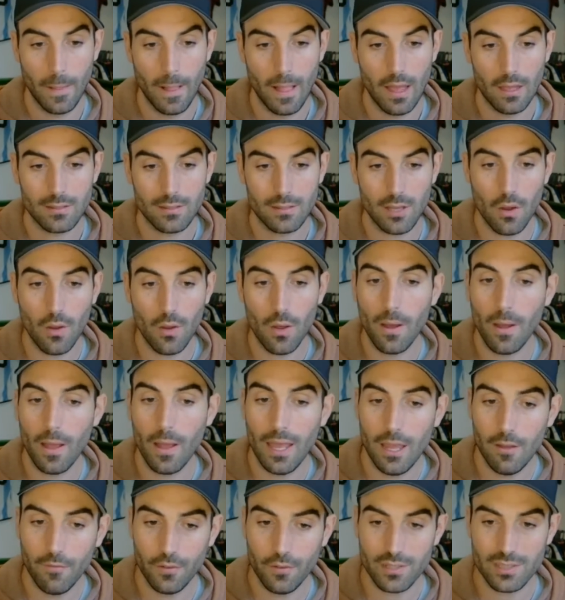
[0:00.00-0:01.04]
So
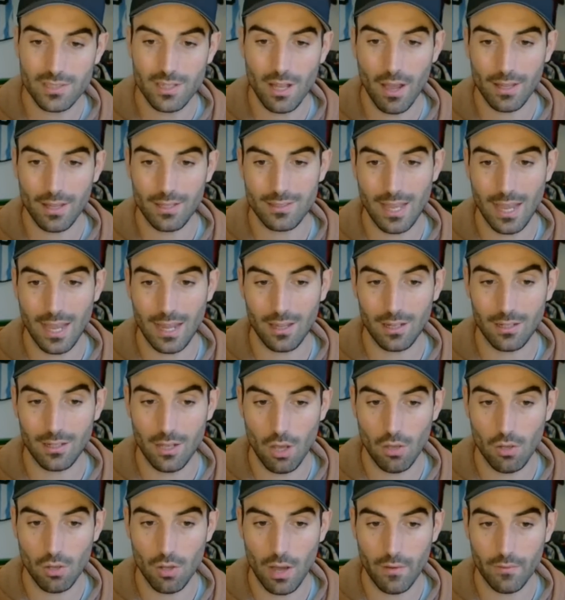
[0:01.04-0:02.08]
if you're starting Saka, know
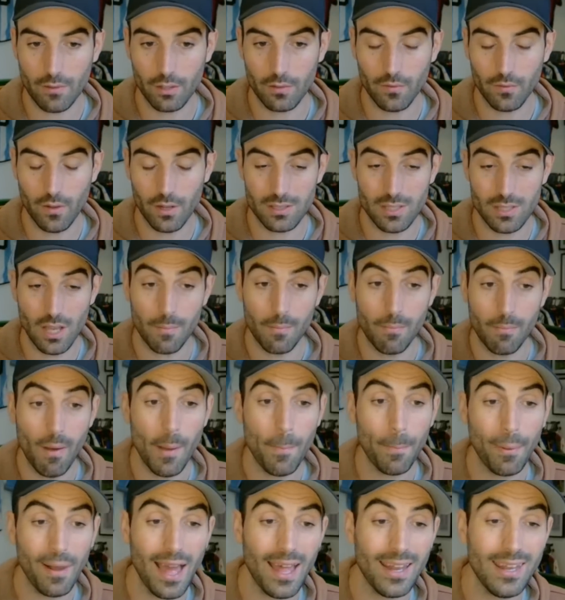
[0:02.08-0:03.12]
you've got to have a good first sub. My
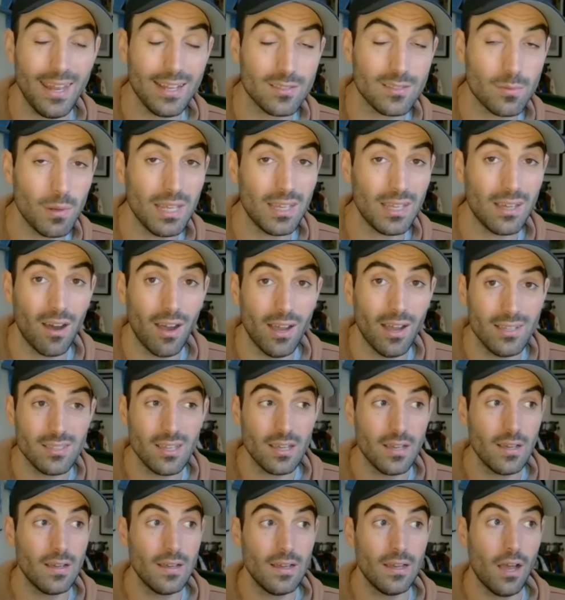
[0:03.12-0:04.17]
plan next week, guys,
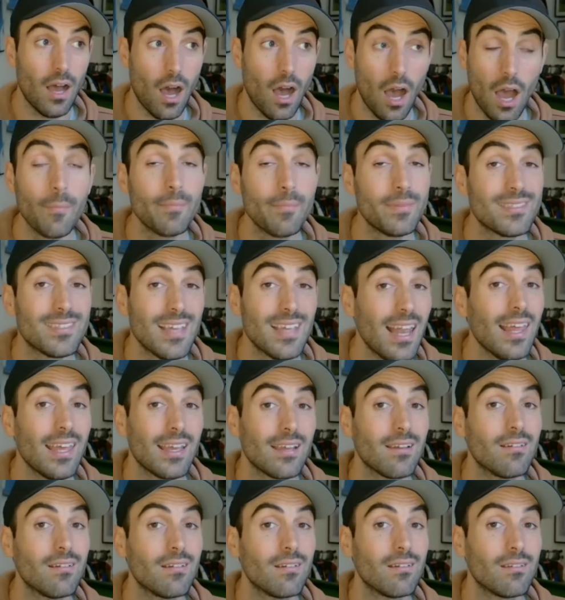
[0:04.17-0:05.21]
I am
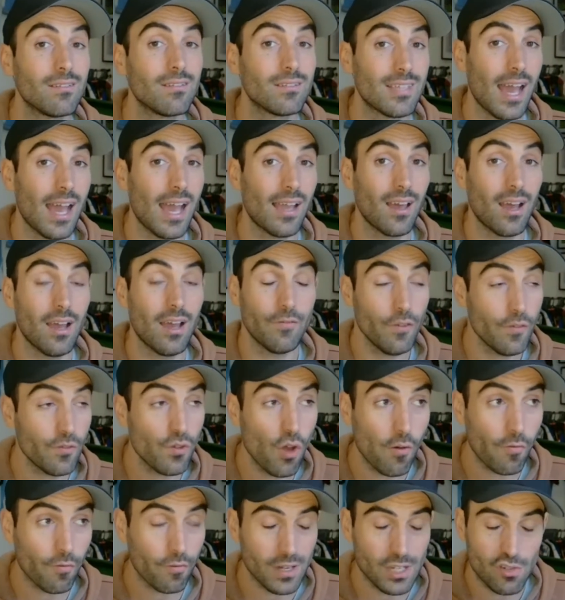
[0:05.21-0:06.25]
selling Saka. If you've got
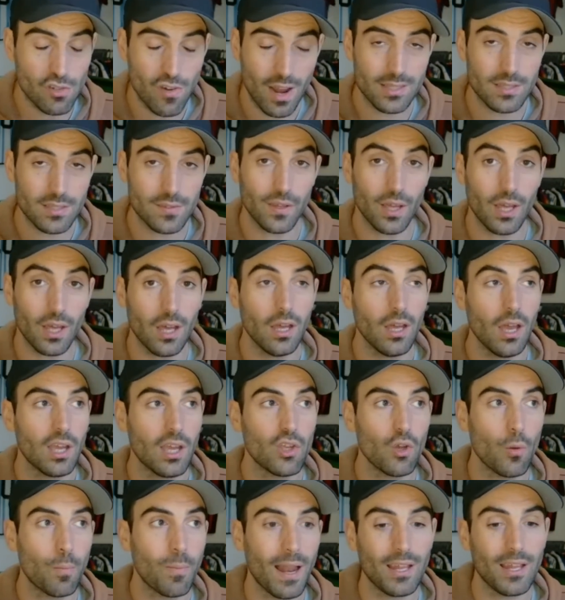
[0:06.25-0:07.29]
a free transfer and
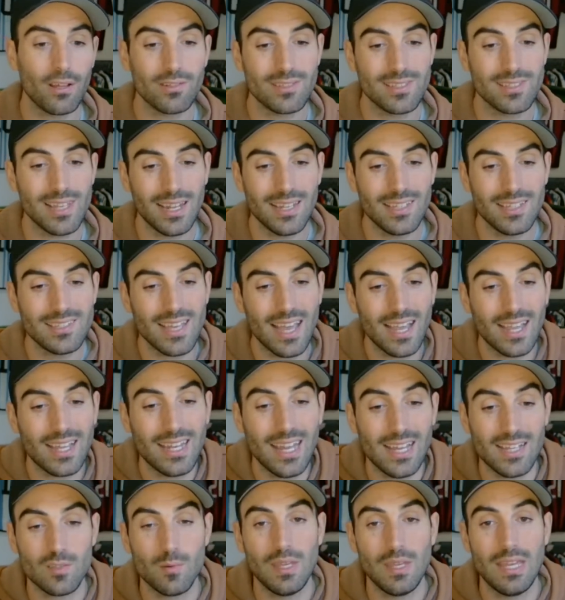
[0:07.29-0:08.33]
you're planning on selling Saka
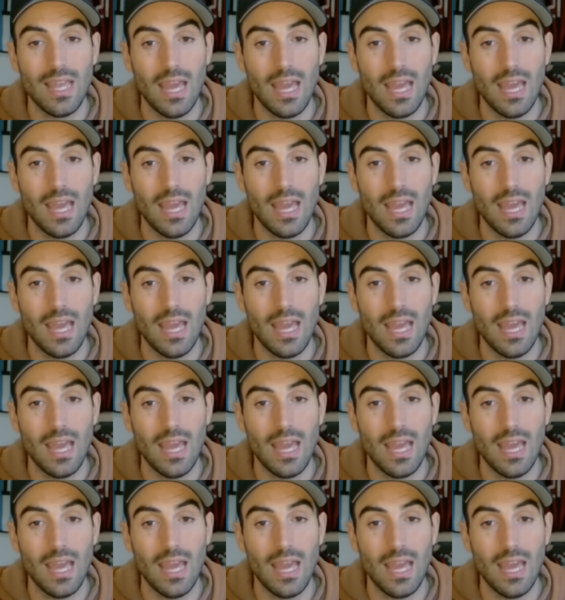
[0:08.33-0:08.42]
next week